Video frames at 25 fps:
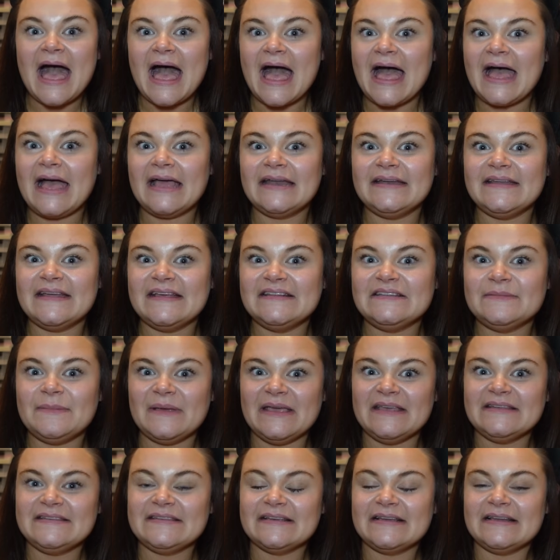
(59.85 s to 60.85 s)
and it's
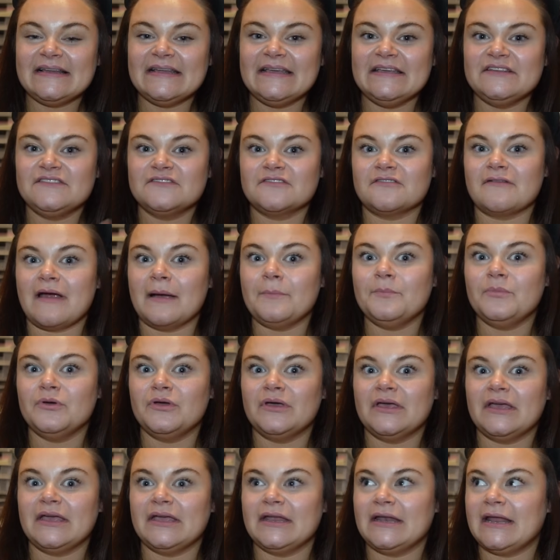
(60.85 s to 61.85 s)
basically
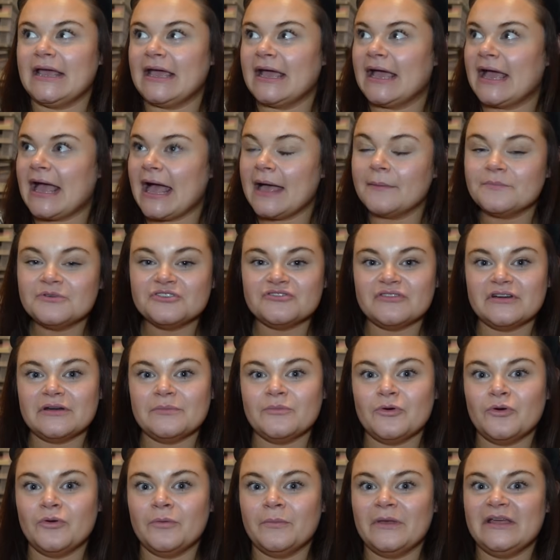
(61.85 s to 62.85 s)
scrapbooking and capturing a
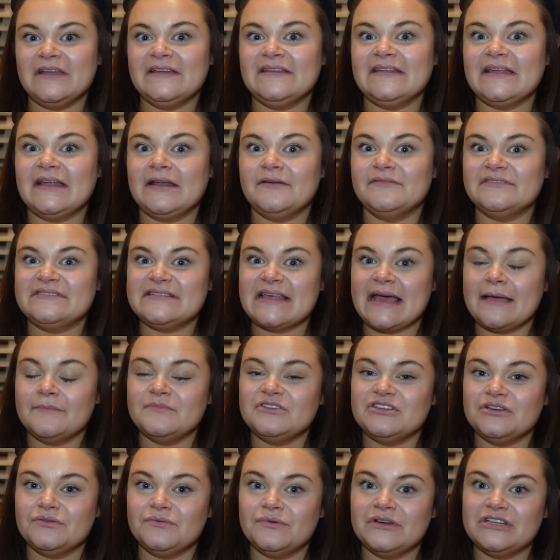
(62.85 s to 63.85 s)
moment, and it was them
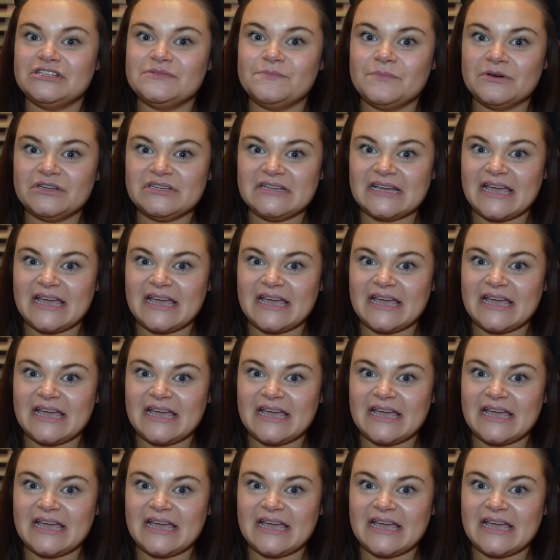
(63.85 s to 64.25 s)
two words put